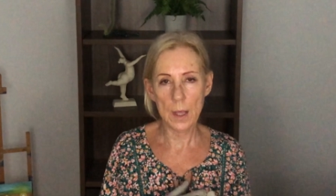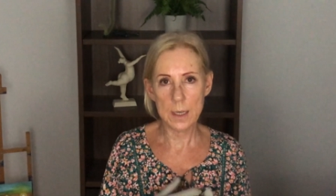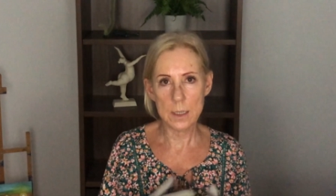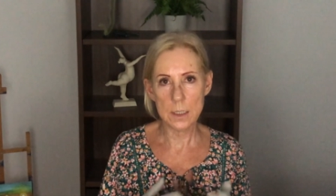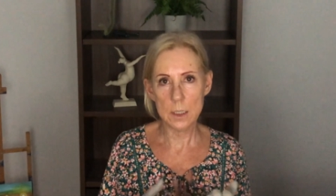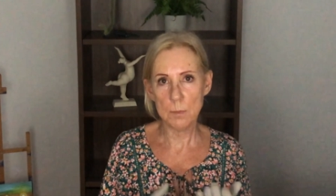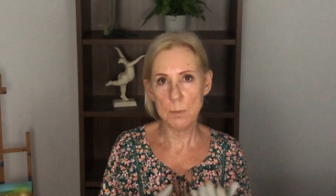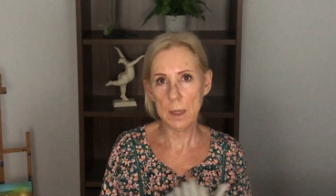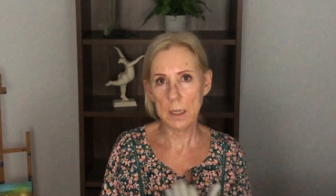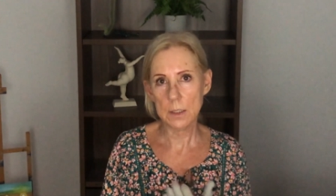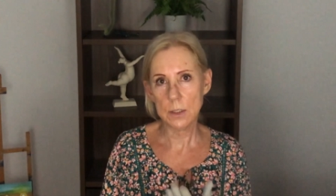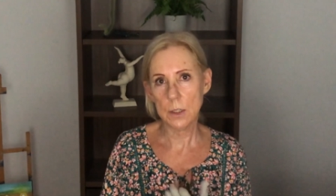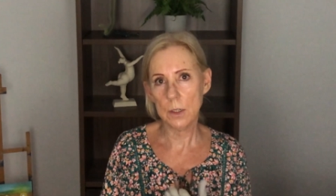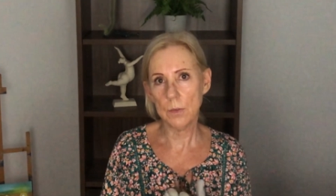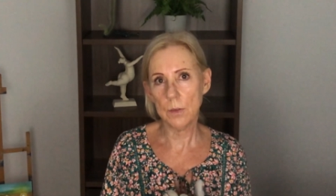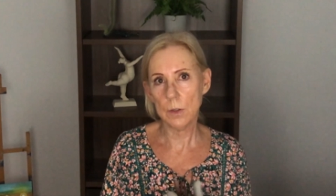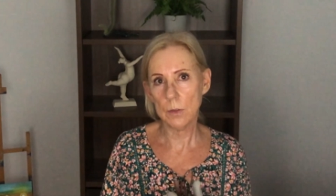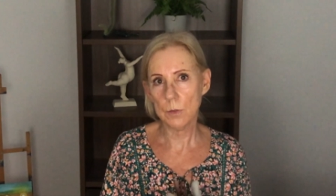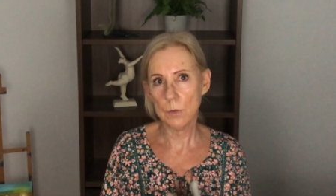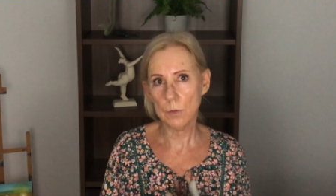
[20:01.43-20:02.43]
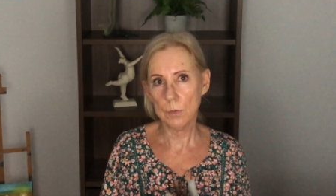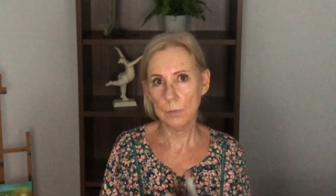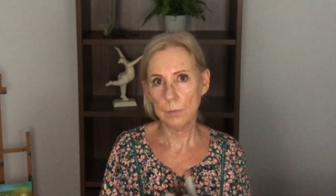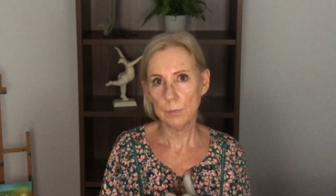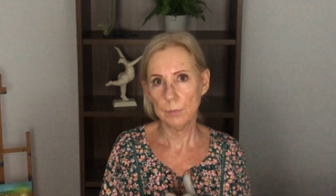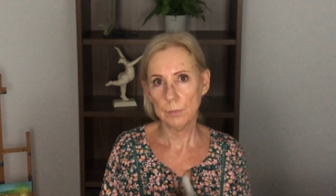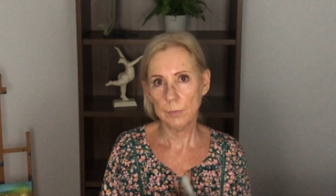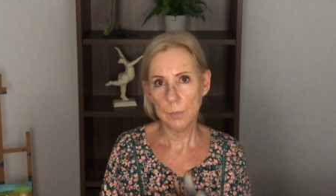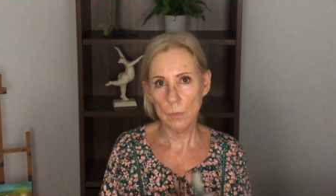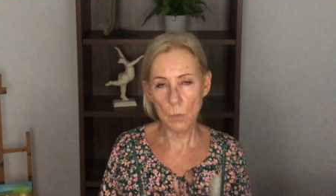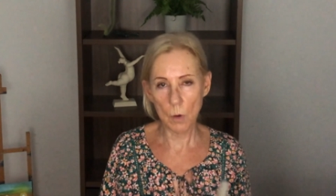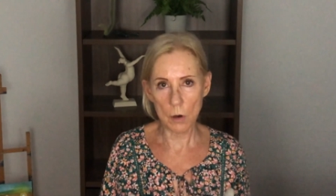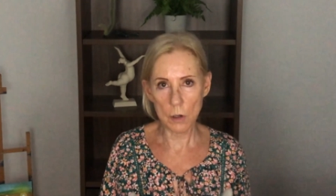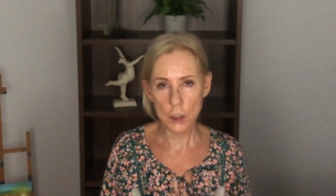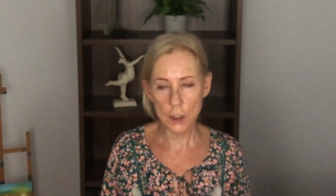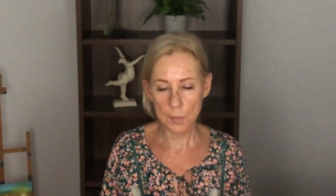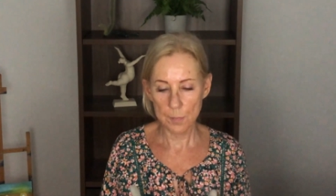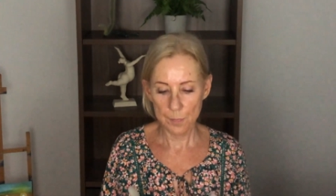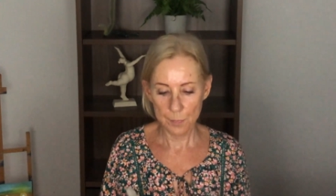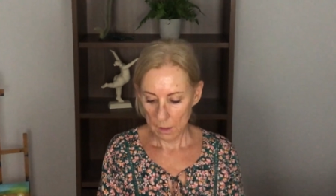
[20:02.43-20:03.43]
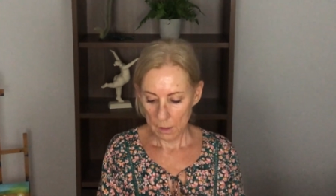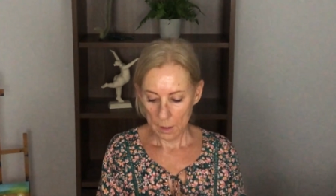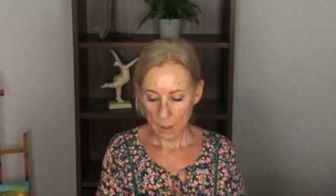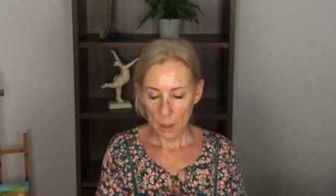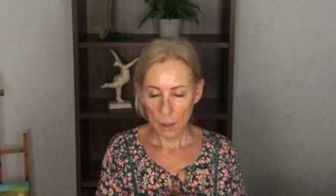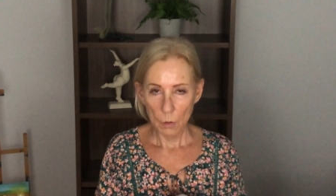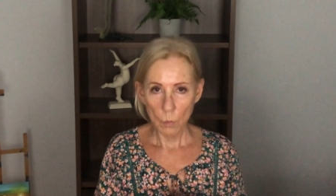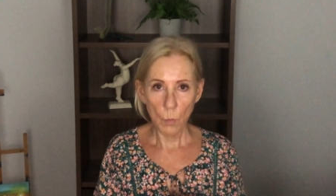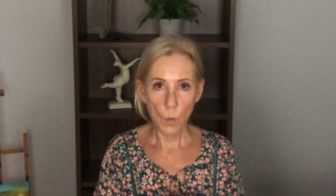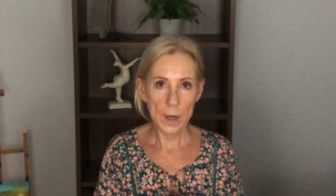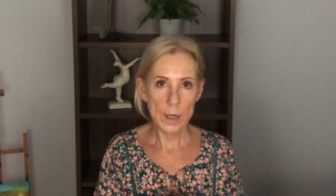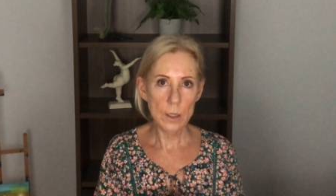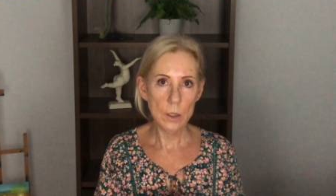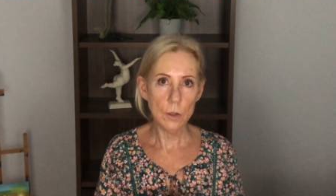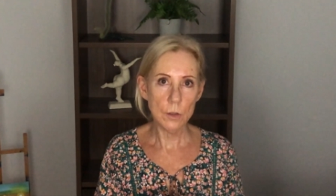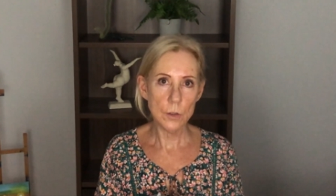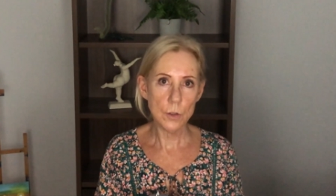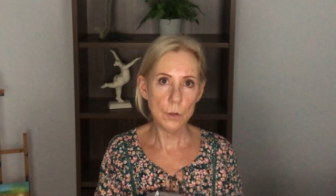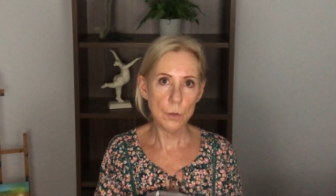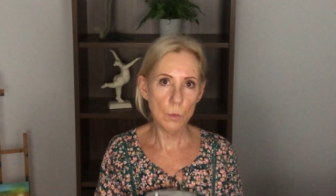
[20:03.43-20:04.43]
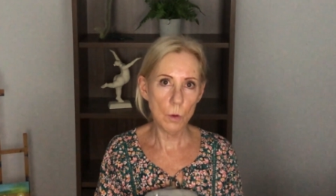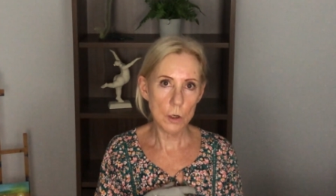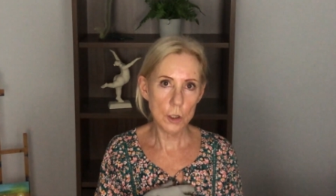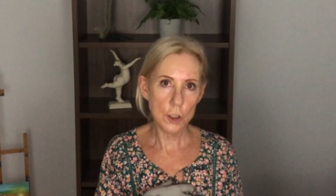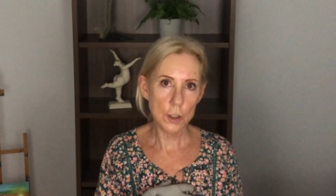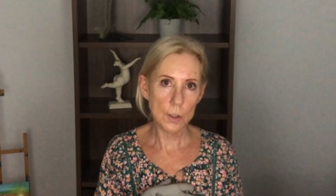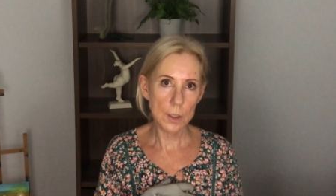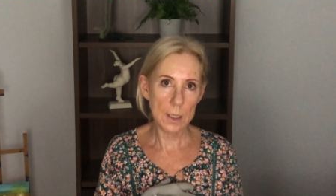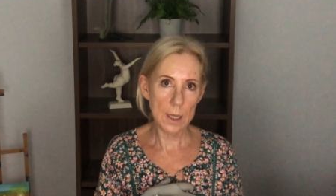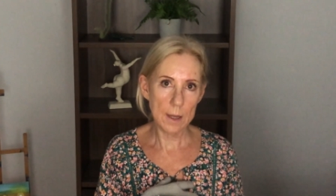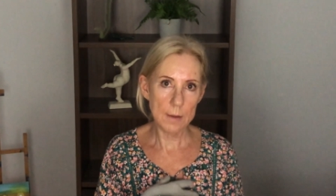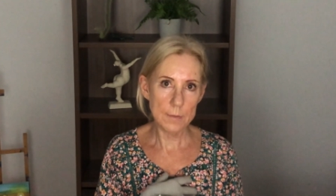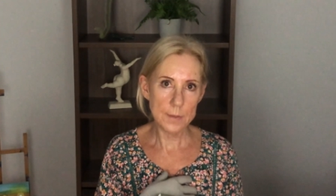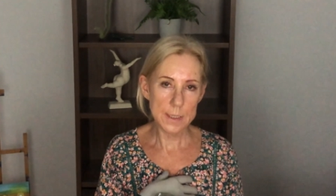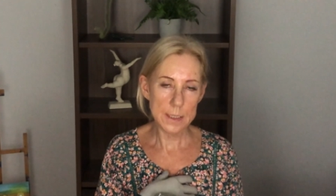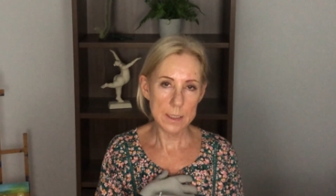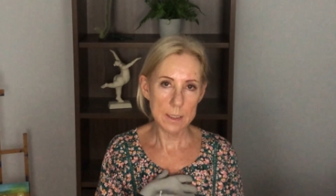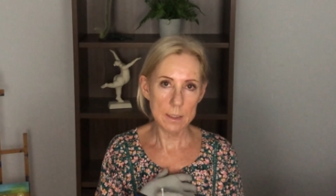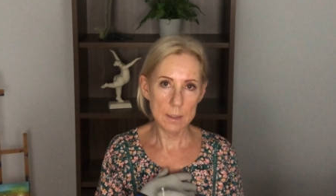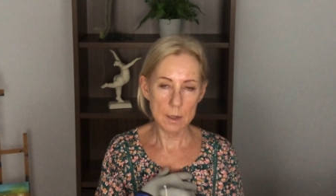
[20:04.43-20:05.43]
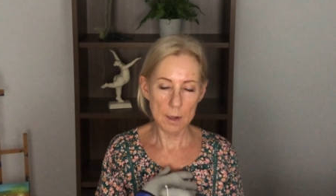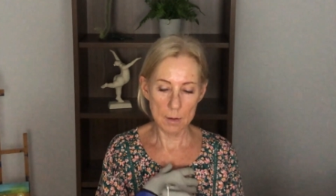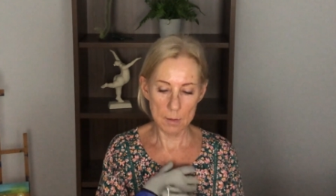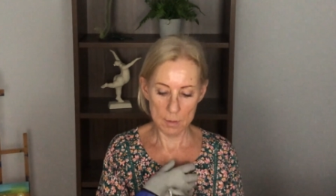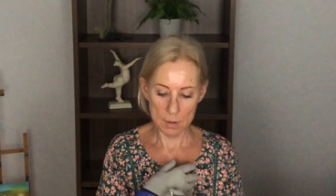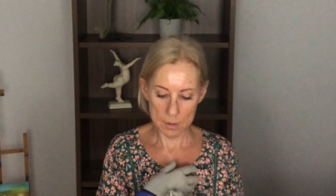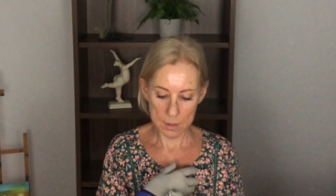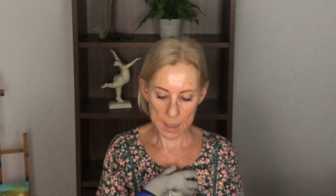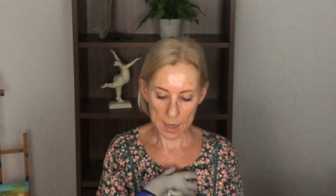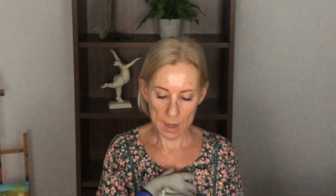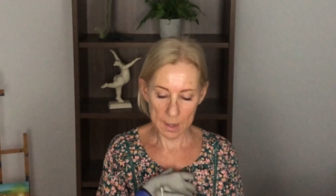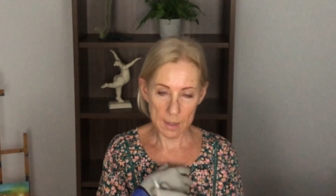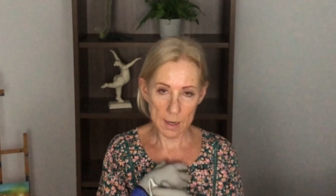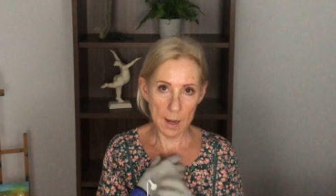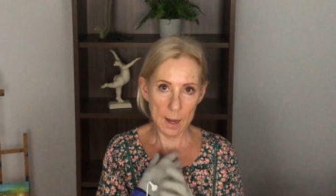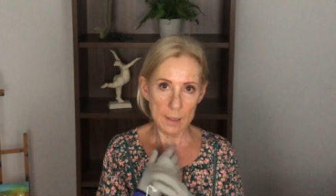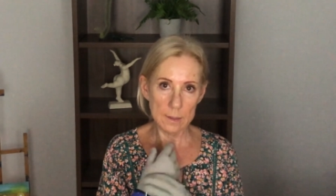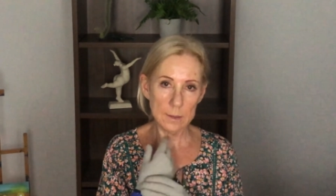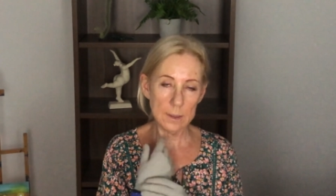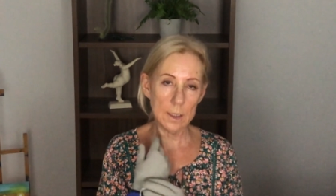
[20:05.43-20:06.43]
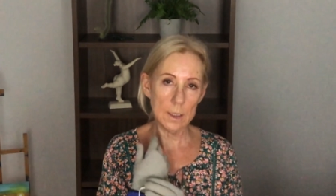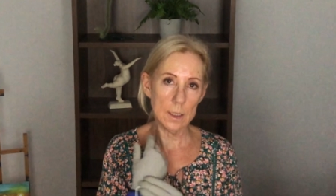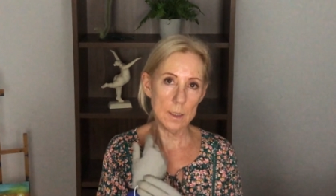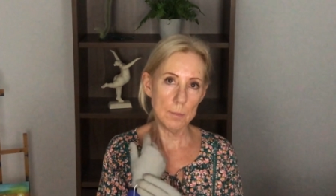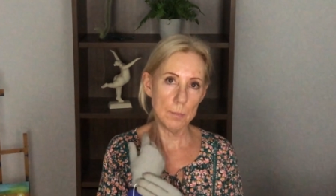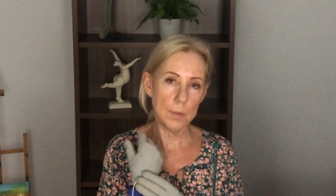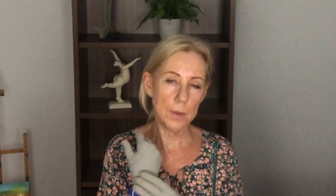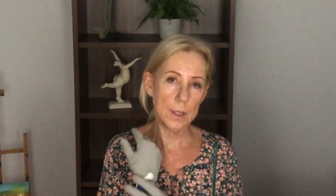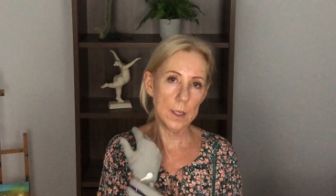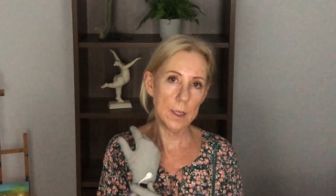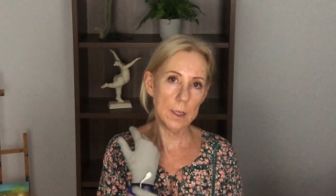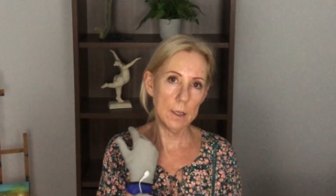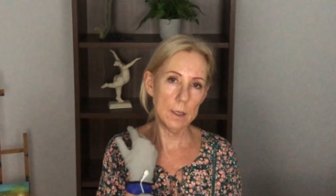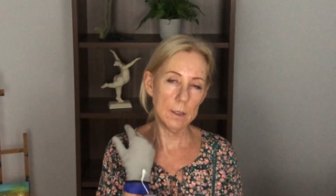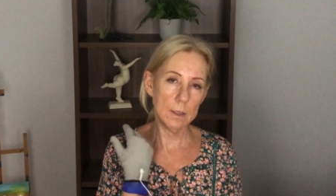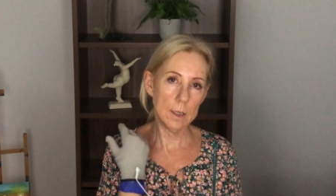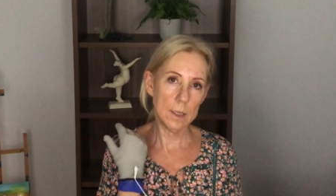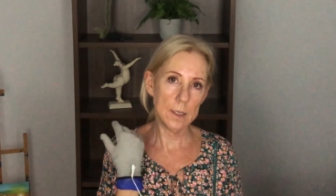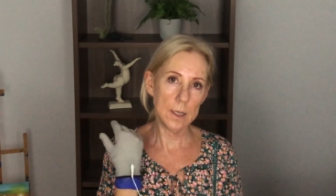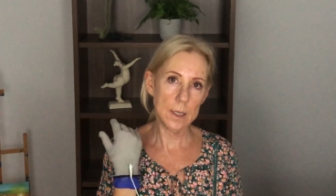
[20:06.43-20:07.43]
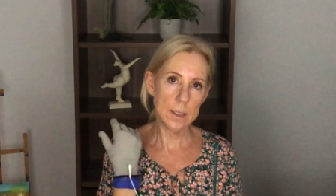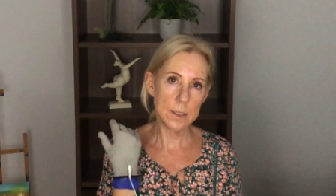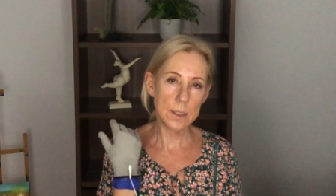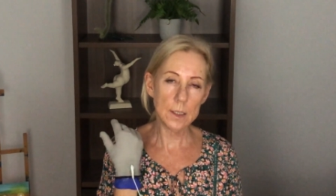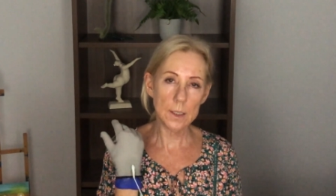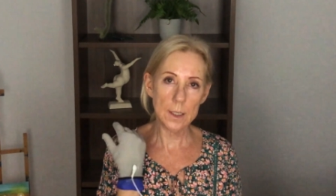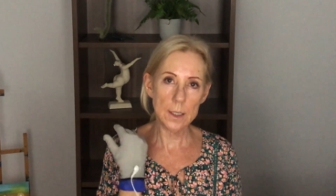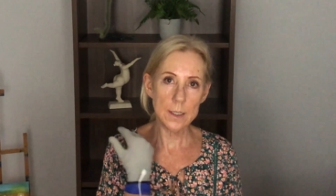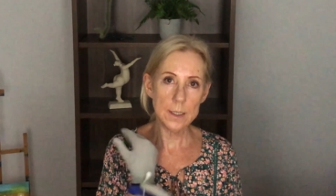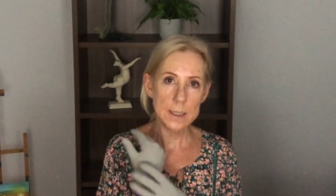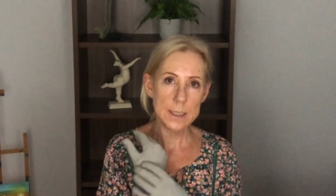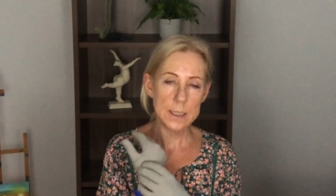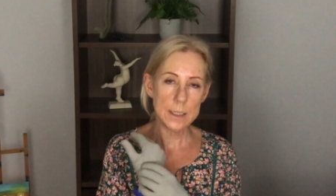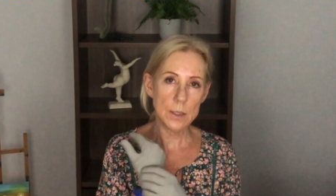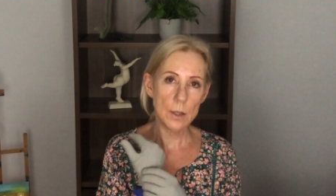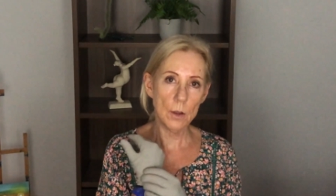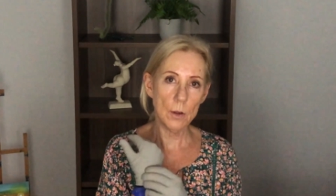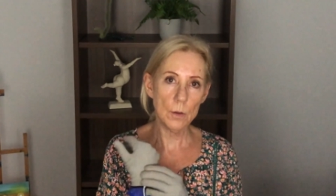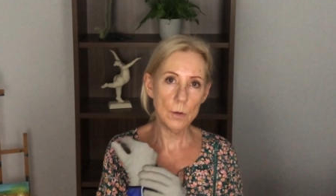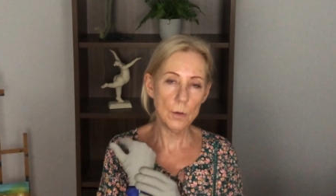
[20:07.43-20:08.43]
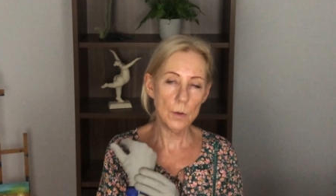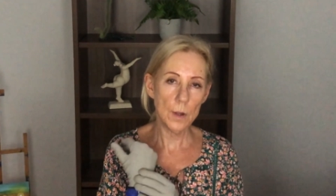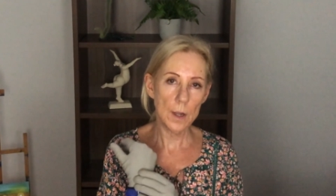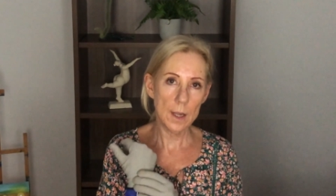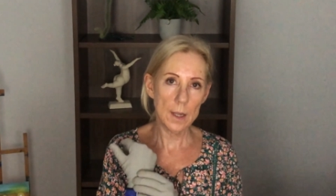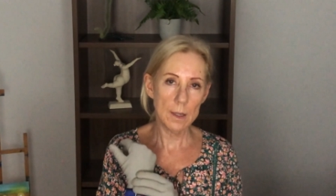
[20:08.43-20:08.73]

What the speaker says: antibacterial wash. When you do wash your gloves, unclip the connector leads though,